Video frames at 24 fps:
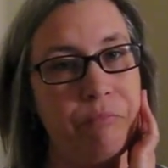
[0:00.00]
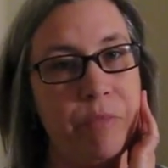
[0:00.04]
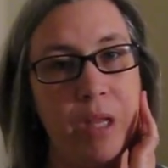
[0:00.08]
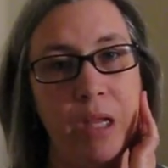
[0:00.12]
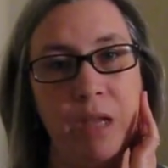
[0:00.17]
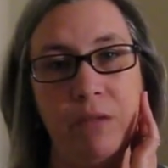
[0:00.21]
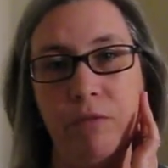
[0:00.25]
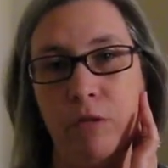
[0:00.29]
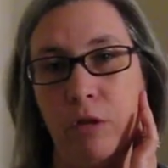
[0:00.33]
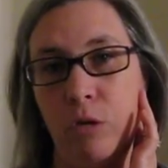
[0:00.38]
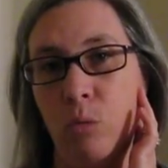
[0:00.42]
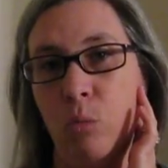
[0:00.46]

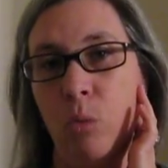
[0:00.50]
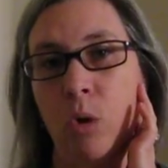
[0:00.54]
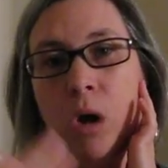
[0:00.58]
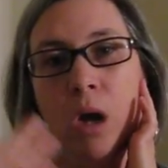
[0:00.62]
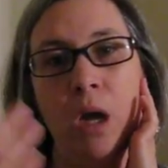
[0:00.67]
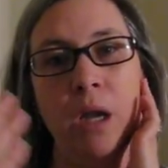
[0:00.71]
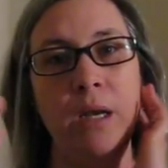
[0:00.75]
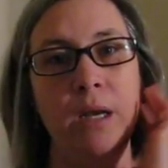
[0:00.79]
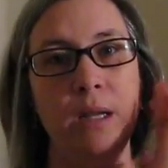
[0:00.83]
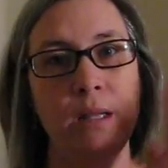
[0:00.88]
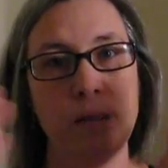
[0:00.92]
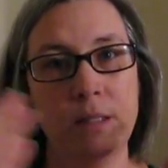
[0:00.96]
if you
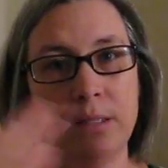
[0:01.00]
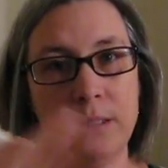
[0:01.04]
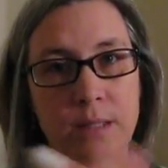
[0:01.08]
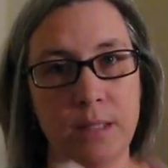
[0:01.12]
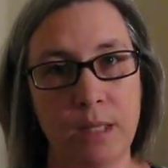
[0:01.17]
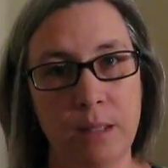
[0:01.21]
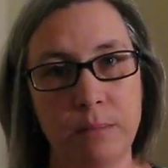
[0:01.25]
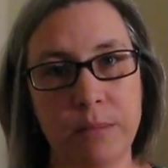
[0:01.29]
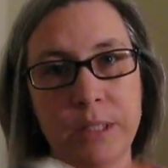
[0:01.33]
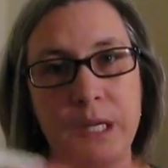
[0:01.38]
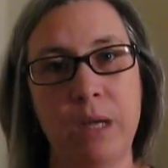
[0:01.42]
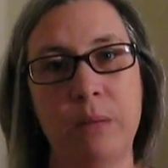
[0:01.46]
want at the
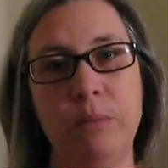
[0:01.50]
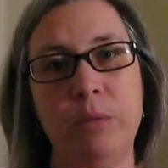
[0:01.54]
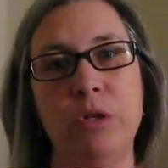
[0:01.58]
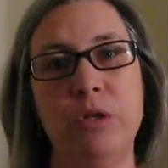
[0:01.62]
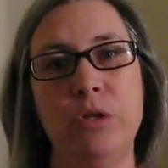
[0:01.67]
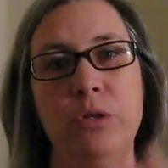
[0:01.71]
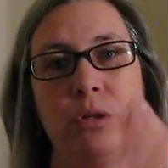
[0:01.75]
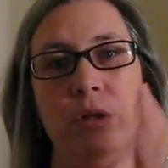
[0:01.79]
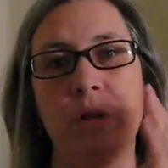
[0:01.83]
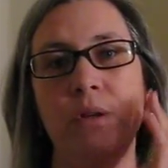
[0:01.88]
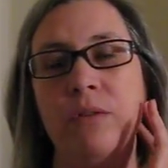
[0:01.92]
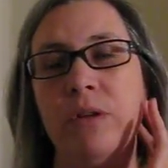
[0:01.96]
same time you're
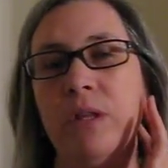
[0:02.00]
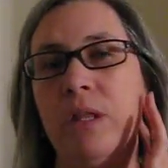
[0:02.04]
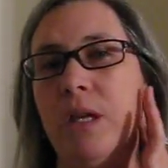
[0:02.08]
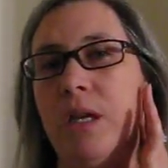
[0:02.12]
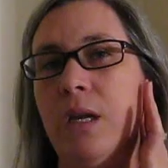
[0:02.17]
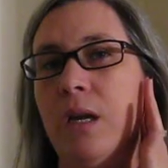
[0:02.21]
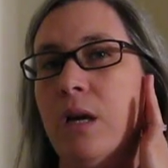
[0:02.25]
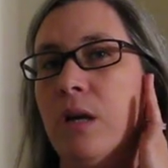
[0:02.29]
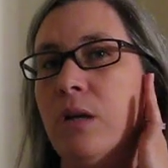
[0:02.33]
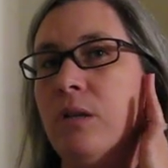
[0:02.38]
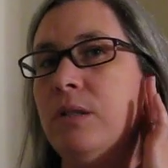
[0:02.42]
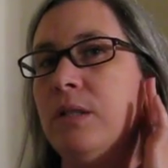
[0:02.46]
doing
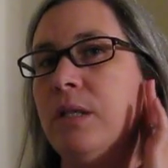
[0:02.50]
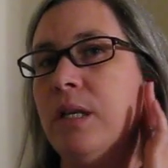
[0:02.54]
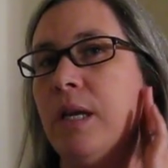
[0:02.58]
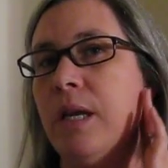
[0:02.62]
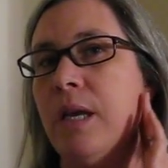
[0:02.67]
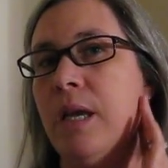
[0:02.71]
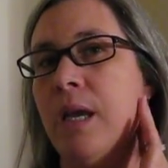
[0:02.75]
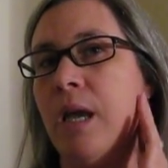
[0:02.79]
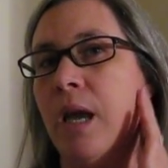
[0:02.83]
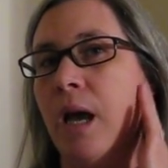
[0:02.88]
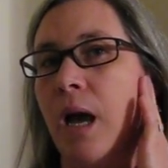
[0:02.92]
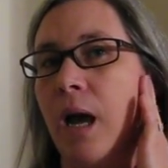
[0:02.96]
everything else.
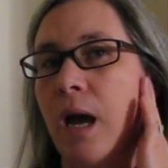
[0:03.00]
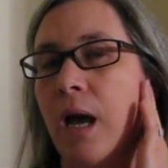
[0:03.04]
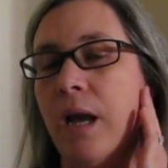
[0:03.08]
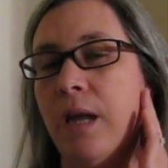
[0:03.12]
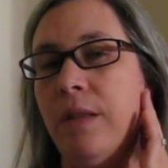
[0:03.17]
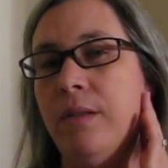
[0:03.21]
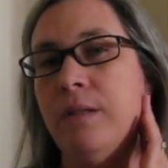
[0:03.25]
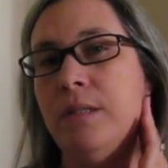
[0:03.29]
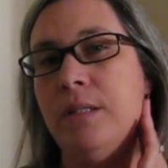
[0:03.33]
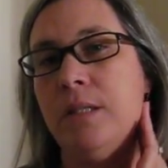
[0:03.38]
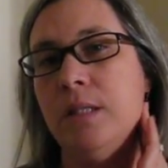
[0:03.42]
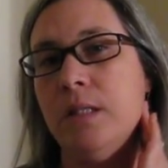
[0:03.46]

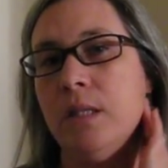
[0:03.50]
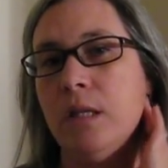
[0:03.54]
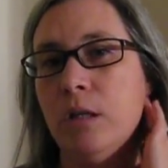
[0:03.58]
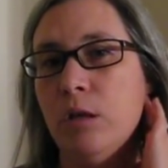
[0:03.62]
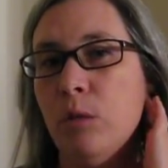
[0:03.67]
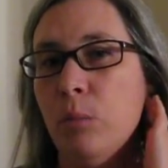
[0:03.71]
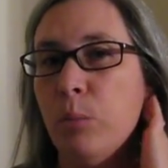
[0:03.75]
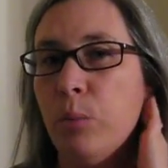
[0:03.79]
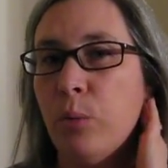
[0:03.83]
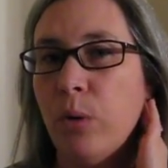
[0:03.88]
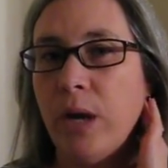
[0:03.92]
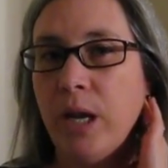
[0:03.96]
And this is going to
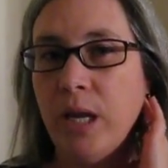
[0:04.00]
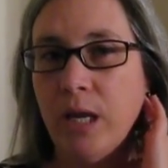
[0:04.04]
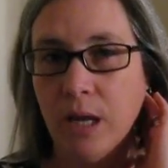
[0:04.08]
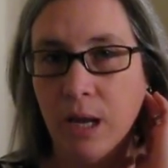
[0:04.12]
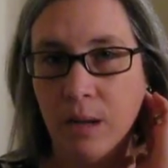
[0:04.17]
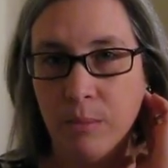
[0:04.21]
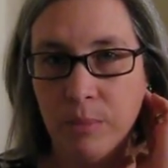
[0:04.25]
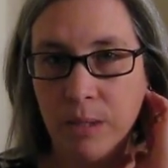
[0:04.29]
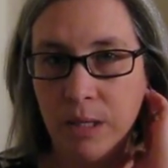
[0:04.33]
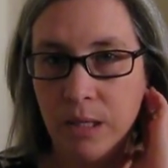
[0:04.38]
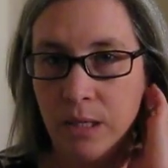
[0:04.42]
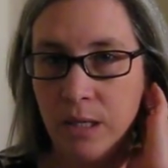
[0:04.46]
break
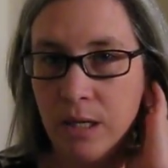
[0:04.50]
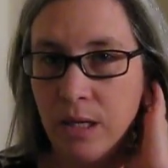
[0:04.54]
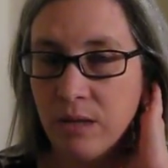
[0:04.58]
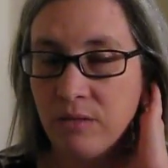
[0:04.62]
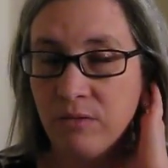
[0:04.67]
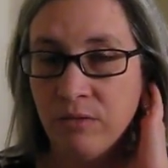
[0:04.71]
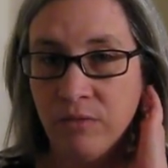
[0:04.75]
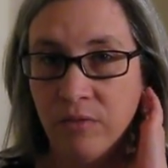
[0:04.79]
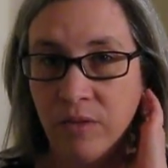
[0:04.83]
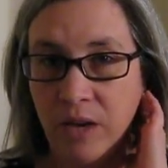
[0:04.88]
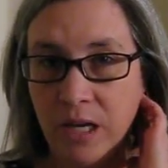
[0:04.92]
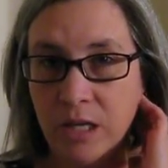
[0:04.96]
up any
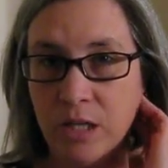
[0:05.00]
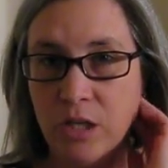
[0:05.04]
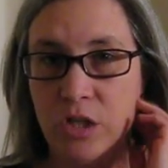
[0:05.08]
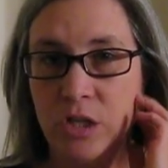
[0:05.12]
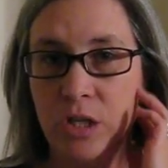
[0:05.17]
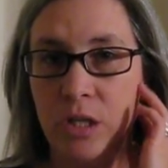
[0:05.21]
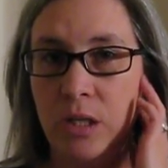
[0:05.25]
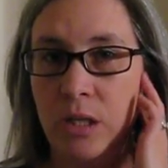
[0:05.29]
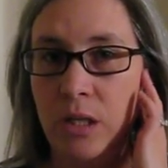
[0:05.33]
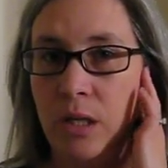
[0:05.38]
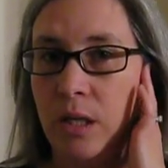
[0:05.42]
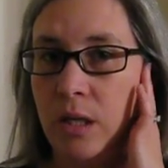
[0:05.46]

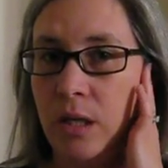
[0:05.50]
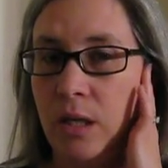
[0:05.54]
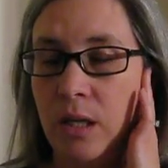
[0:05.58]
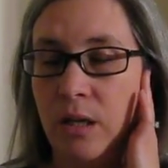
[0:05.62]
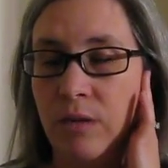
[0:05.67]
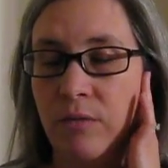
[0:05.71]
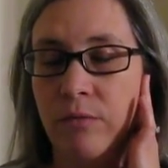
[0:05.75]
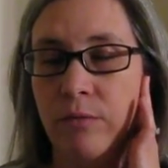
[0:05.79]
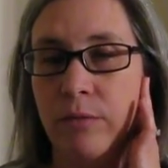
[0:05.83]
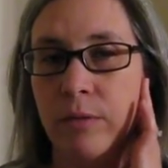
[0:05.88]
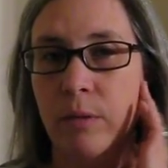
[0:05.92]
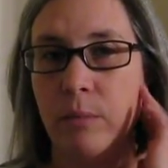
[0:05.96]
infection, any
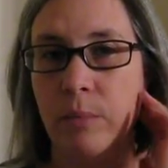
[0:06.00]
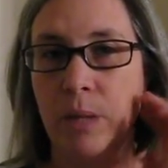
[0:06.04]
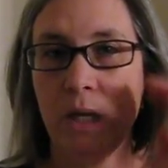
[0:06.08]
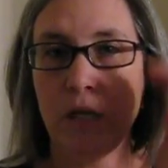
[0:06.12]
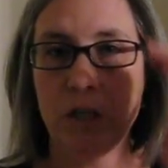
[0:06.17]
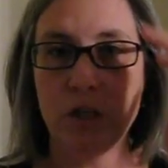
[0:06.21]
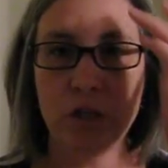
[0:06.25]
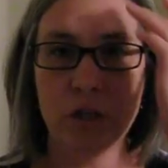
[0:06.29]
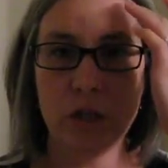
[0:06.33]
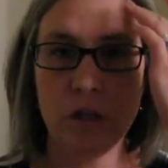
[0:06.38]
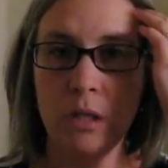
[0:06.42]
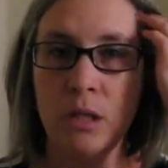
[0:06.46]

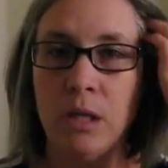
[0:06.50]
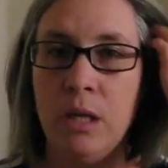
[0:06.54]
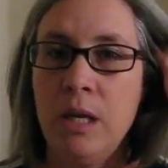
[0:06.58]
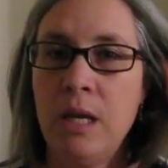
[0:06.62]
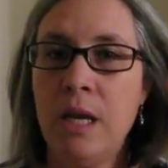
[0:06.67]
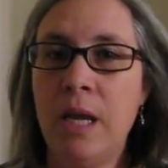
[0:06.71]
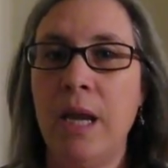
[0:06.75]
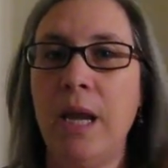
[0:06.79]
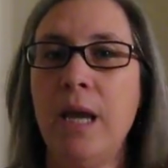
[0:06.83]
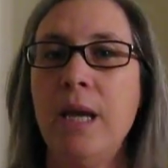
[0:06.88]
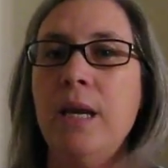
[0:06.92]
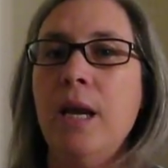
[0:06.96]
inflammation,
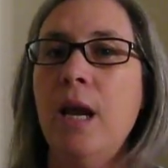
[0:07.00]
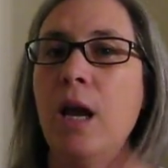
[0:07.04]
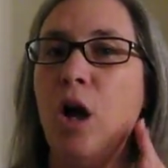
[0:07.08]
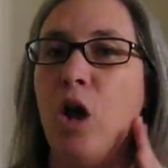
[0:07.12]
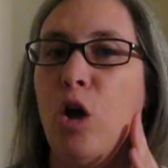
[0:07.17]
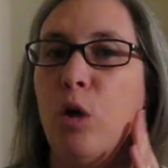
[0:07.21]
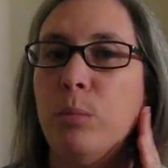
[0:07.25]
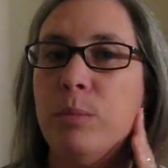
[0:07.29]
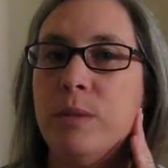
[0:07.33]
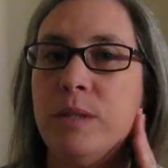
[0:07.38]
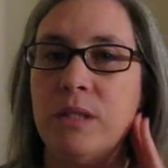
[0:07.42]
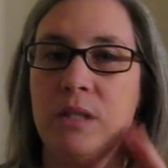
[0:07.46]
and
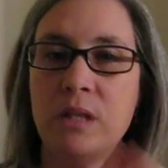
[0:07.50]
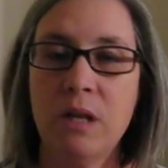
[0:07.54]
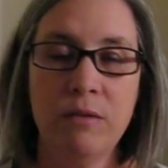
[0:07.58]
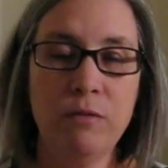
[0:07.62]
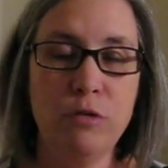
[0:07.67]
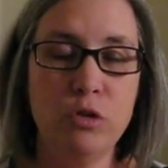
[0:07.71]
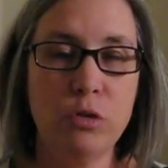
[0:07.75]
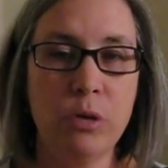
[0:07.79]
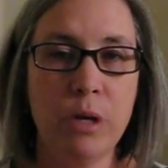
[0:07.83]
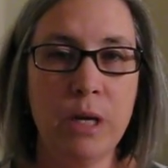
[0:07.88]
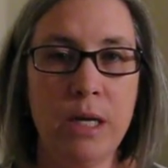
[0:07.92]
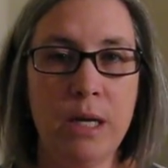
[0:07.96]
help stuff
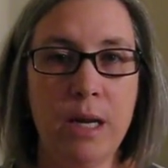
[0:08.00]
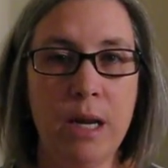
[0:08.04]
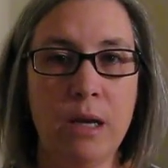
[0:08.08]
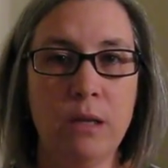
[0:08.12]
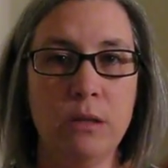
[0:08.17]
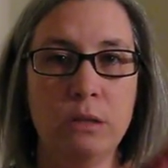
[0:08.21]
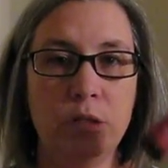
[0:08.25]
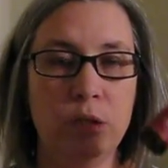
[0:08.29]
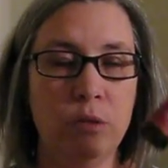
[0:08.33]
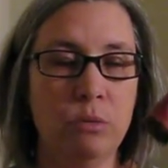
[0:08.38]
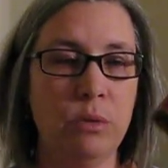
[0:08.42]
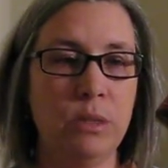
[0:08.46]
drain
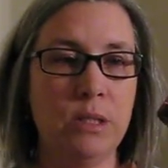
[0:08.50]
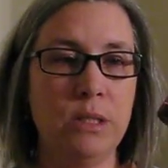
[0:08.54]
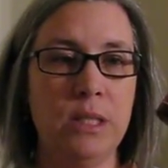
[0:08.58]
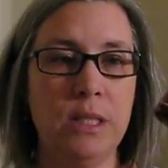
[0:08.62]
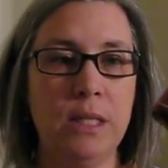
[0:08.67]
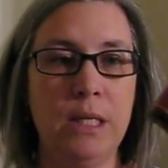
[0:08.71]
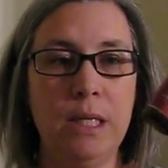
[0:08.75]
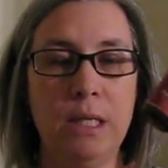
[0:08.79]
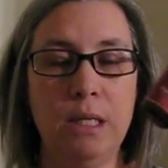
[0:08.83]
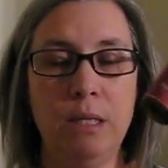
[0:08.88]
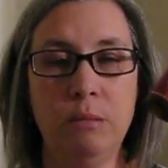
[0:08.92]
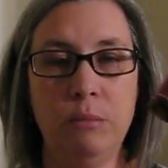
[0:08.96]
out. So once
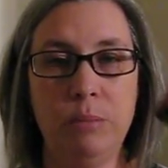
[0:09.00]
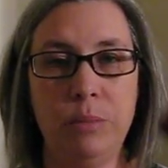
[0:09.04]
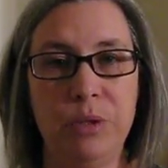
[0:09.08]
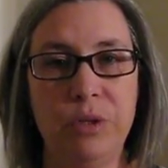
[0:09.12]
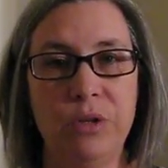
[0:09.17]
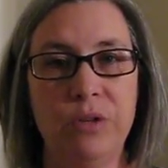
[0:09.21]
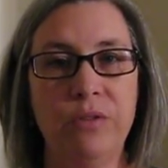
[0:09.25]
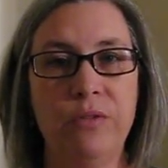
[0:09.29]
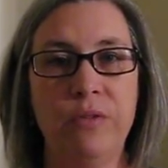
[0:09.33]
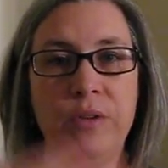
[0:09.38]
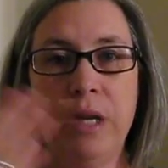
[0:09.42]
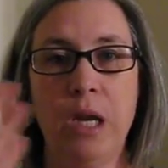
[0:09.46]
again,
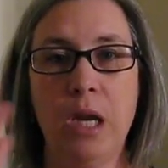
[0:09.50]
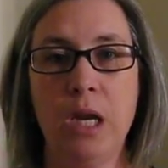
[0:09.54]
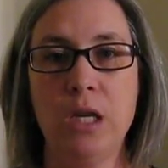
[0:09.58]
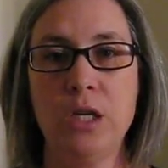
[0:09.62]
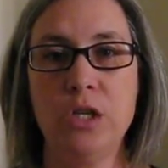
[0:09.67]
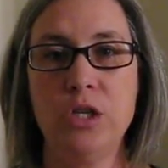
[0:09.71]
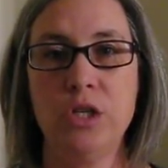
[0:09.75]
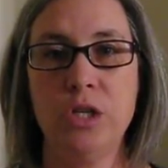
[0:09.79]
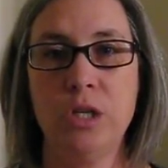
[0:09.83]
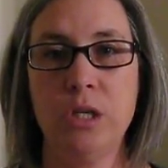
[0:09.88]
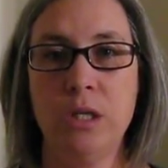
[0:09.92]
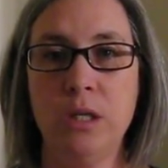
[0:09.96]

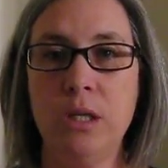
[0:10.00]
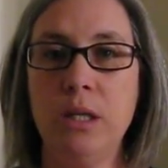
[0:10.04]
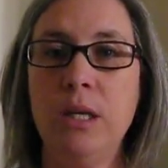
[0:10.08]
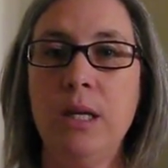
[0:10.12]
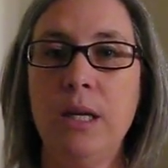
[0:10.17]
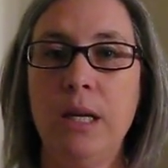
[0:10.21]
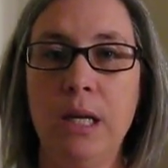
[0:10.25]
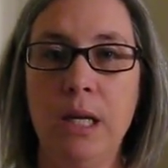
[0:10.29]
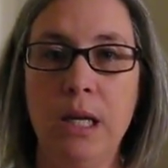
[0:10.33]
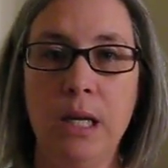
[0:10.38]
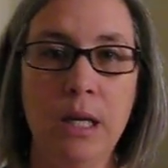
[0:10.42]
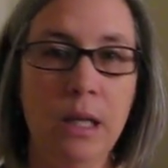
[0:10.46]
Purification
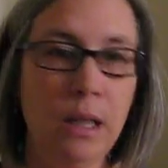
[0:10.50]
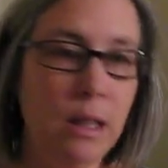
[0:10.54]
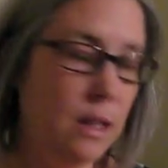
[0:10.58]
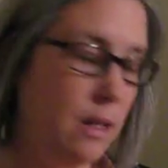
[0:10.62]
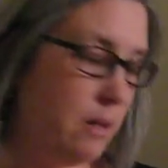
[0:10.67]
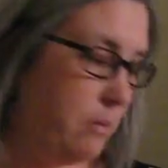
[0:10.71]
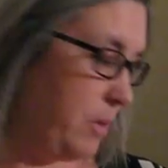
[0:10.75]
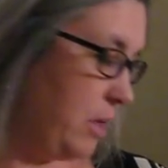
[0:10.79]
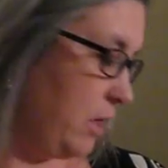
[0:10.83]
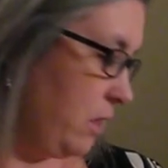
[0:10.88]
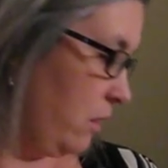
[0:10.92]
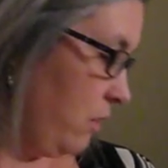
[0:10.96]
and
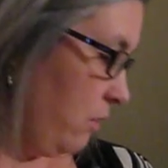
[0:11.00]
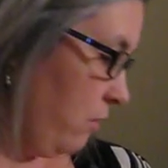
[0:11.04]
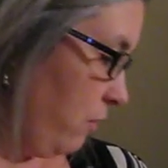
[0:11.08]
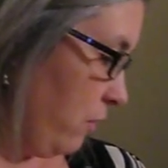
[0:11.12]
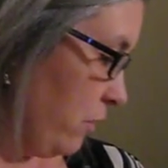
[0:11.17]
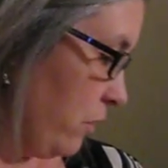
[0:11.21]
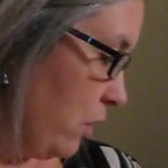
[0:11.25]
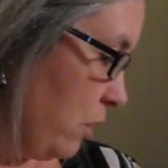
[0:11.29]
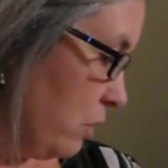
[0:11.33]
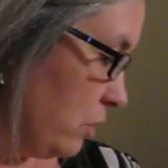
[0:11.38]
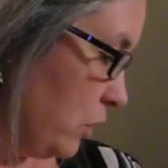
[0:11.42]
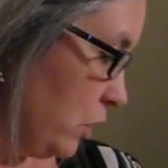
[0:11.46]
Lemon for
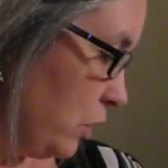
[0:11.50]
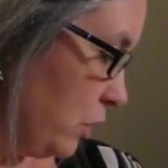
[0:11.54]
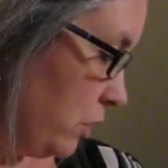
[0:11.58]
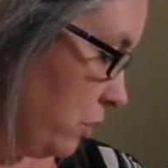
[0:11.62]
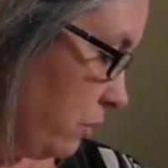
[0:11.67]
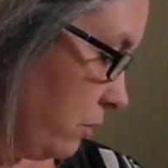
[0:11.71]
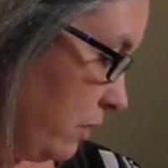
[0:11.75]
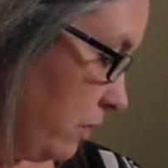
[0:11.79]
those two